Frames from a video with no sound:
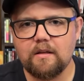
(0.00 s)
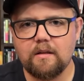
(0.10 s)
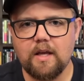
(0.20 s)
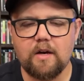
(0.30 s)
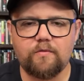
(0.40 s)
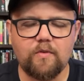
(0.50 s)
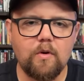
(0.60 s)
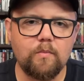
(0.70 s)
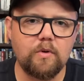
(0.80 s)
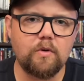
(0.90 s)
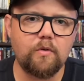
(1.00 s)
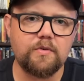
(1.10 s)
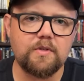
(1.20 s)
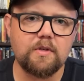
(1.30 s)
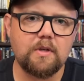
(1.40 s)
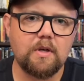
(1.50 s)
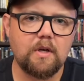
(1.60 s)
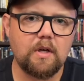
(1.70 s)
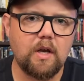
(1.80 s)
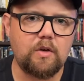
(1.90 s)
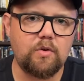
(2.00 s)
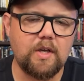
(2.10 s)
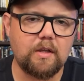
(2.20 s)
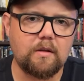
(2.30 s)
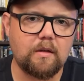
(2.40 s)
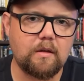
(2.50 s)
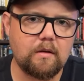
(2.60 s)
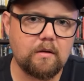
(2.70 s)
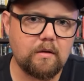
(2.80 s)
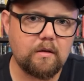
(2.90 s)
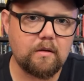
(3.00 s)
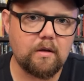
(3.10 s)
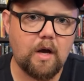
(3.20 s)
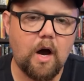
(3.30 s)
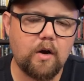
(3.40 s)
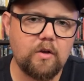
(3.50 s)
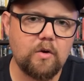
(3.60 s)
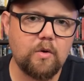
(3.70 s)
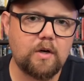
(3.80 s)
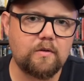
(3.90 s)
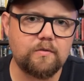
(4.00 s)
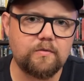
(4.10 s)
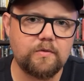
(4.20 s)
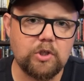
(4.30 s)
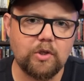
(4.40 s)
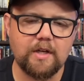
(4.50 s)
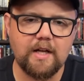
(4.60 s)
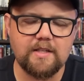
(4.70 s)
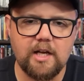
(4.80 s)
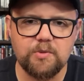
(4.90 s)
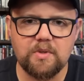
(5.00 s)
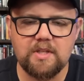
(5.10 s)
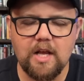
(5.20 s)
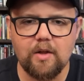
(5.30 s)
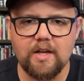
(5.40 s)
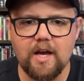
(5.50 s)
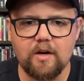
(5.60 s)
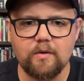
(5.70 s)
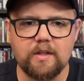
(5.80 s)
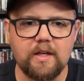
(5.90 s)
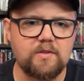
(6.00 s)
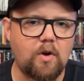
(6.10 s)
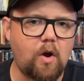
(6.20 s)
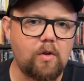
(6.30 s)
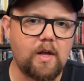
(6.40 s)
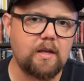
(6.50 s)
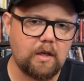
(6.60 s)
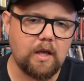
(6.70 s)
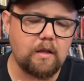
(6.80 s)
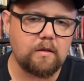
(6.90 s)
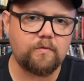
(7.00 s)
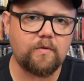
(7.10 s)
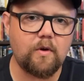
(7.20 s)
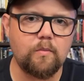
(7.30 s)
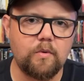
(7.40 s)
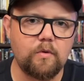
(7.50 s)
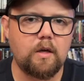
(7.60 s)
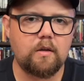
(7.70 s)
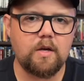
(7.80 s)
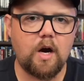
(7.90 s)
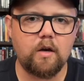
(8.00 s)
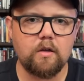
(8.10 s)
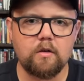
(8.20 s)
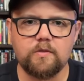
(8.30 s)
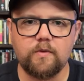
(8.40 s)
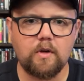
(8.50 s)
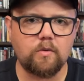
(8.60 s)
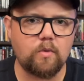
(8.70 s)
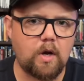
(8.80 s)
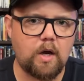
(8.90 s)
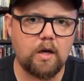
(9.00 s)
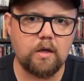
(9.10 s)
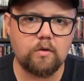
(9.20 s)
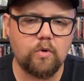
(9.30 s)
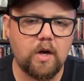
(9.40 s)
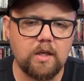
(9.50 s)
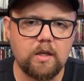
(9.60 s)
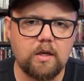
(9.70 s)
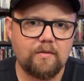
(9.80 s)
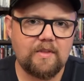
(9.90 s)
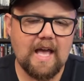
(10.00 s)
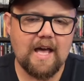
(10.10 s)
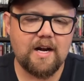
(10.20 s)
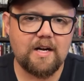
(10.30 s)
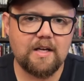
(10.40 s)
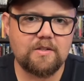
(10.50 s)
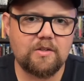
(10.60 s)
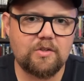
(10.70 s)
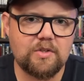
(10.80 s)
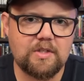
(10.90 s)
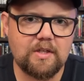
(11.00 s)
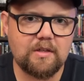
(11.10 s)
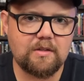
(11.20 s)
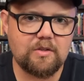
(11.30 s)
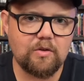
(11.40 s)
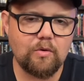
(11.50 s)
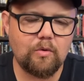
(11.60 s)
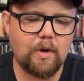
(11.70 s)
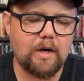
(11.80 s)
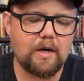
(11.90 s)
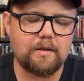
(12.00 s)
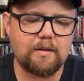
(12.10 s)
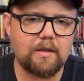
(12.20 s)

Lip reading: they had phone booths, and you get the audio of Shirley Knight's husband yelling at her, and that's all like in the phone booth. The audio is very raw and rugged. The editing is interesting too, where,